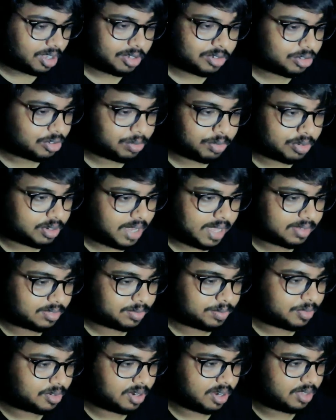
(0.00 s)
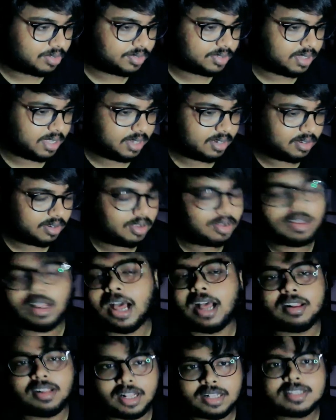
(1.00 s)
how do you pronounce pronounce that oh,
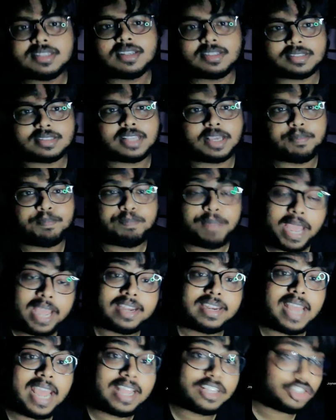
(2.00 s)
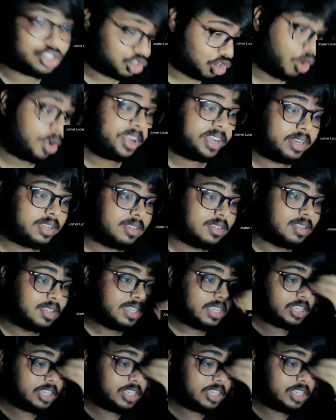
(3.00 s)
I'll just say Ben and Joyner